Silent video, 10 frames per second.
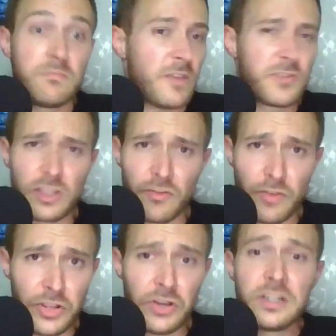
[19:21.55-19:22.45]
I've seen the
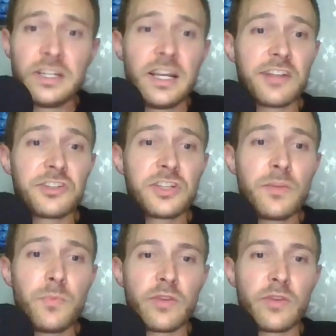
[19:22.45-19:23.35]
video, and
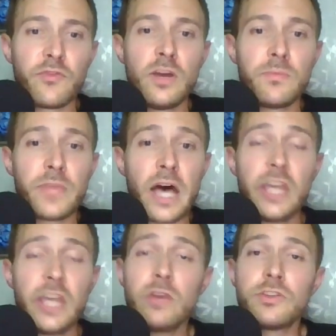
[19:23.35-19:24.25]
simply confirmed
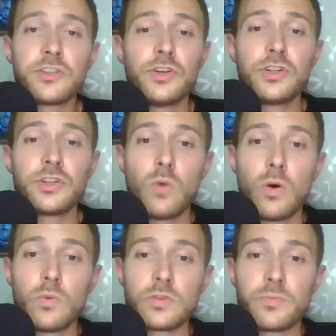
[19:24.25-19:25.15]
that he understood
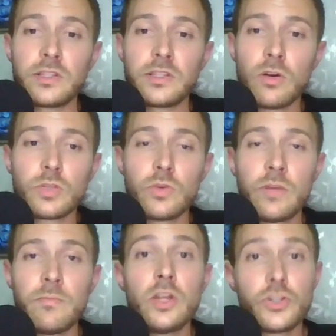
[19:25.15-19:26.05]
what was being told to
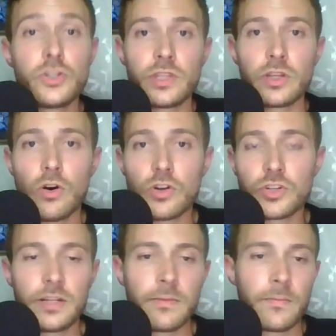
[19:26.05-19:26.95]
him during the
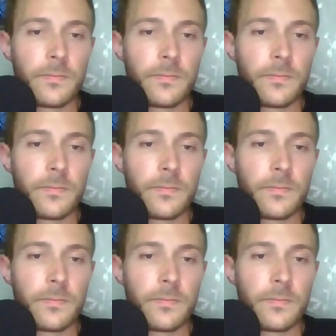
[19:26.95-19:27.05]
cautioning.